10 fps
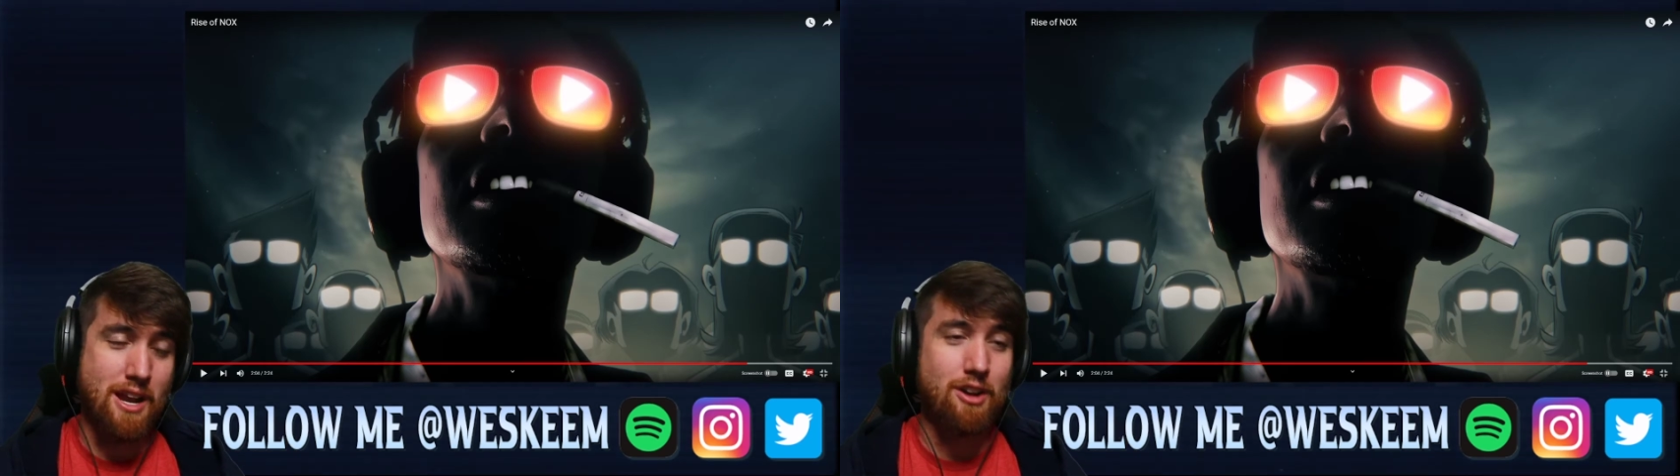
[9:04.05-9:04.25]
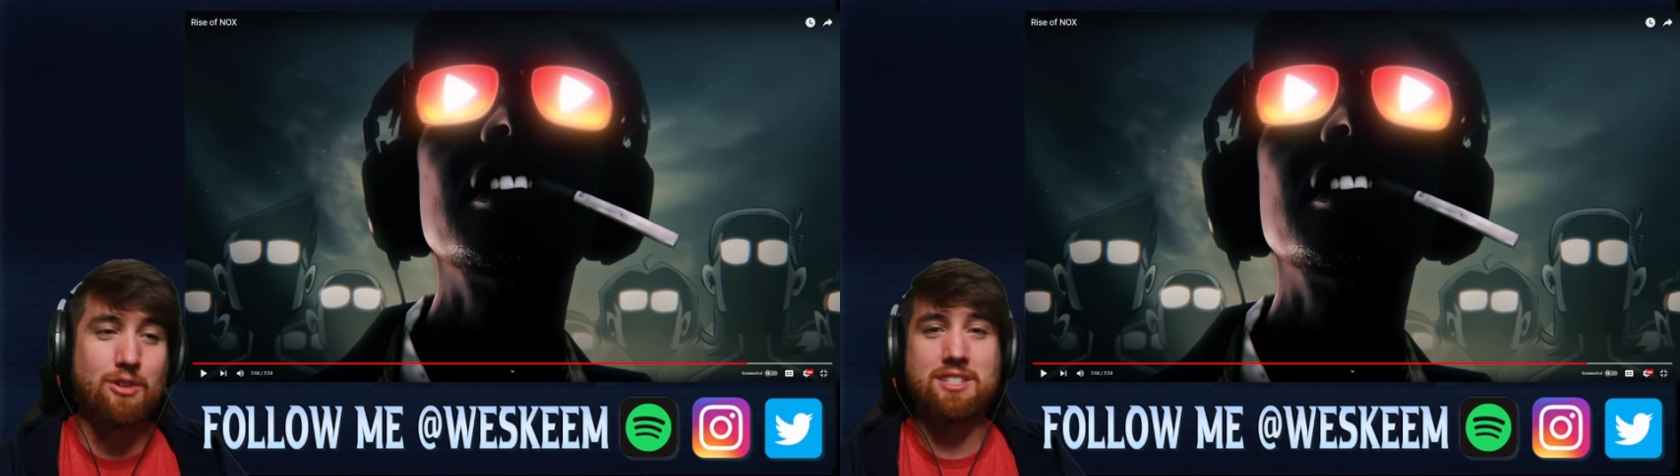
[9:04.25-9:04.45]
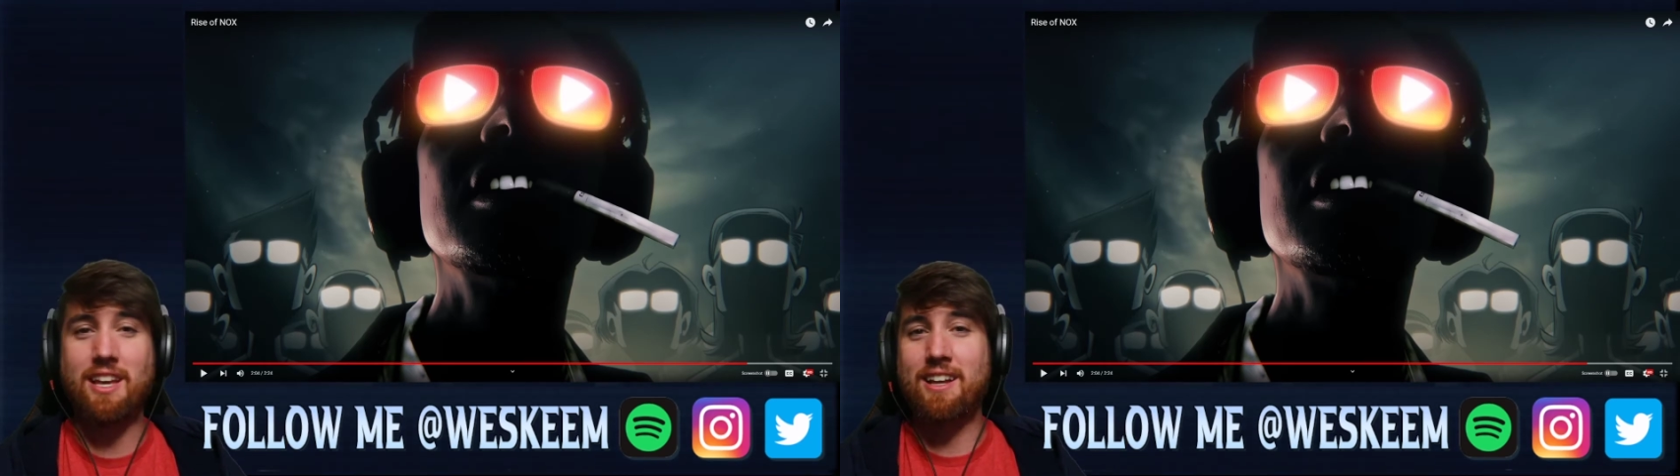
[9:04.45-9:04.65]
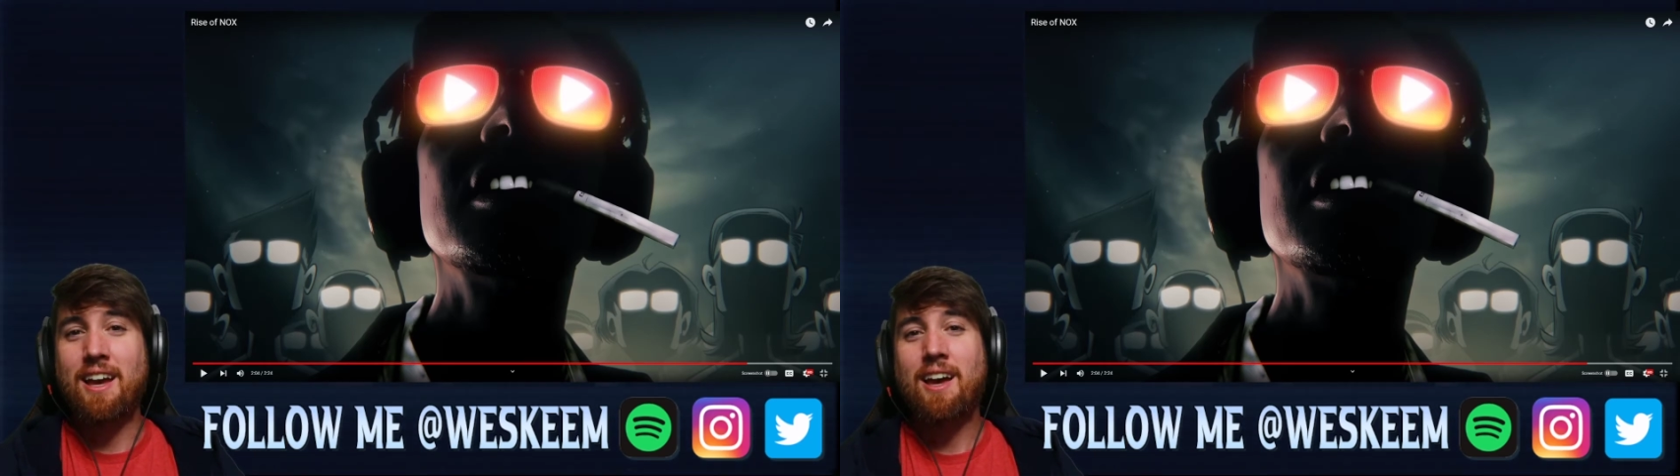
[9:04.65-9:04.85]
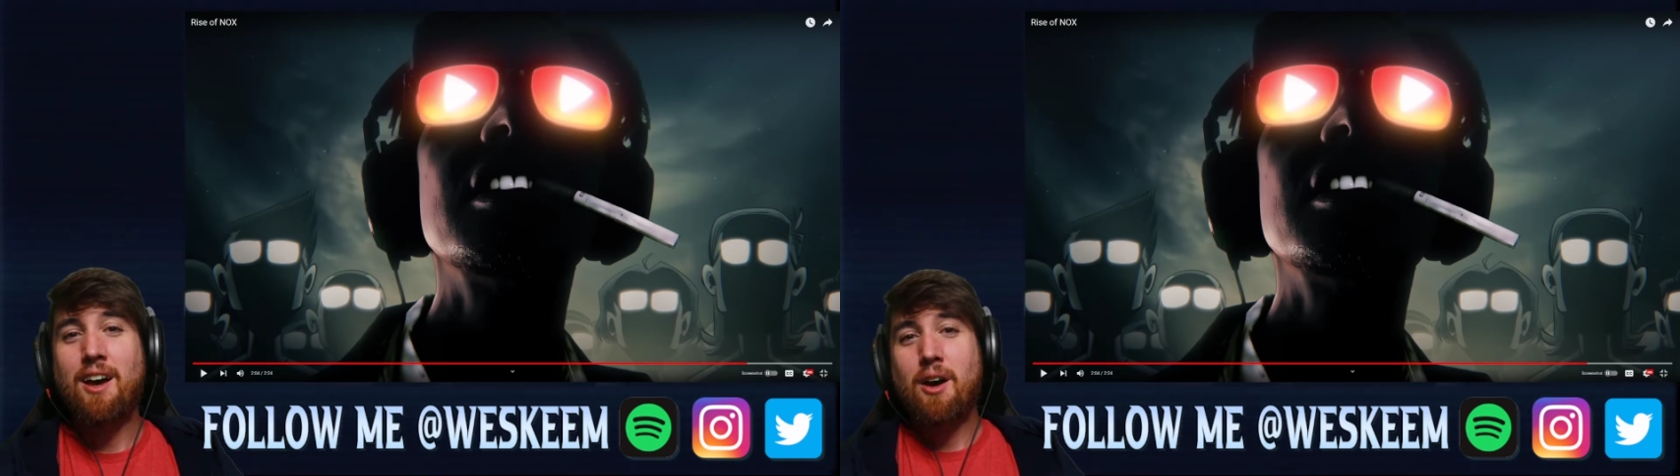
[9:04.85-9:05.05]
I always think,
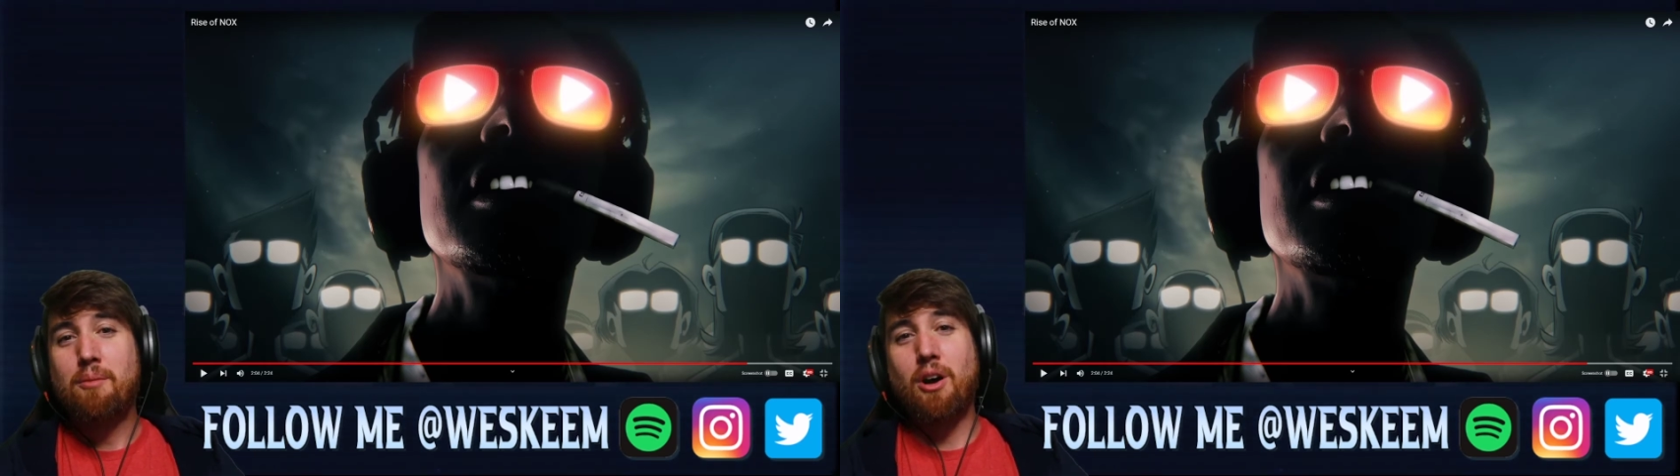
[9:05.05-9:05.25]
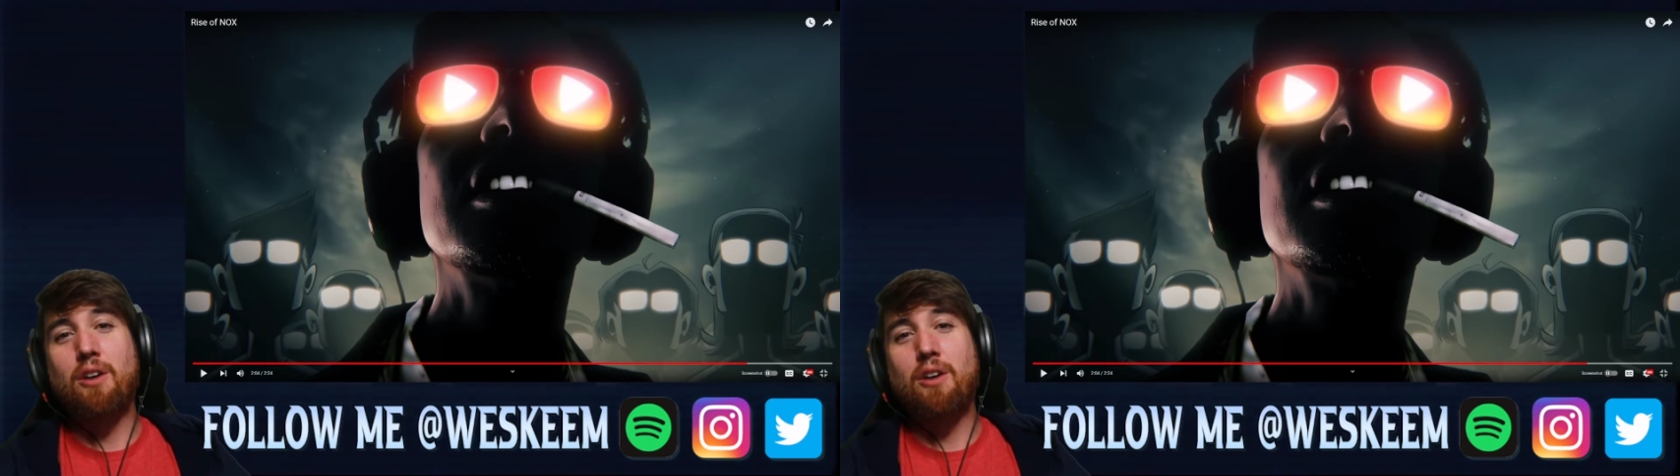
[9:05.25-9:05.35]
bro,